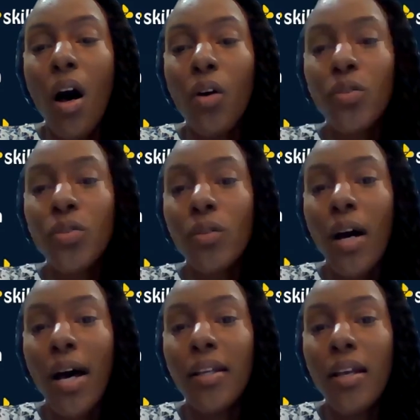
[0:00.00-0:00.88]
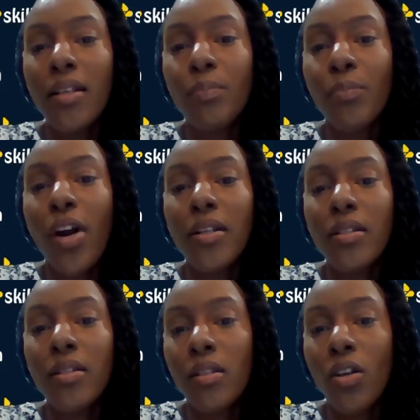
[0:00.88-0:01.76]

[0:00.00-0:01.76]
how to, I guess, price